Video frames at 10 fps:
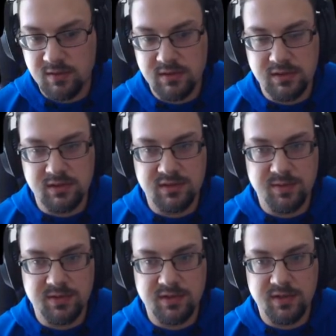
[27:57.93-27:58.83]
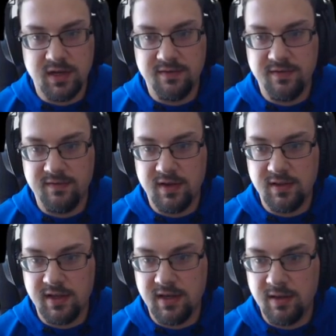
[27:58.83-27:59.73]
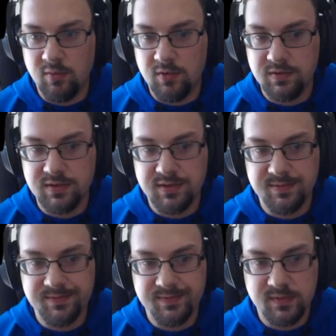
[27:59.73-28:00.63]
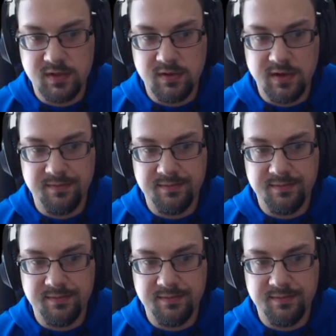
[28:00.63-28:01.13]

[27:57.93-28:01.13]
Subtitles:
Oh, especially now if they've got lightning bolts. Alright.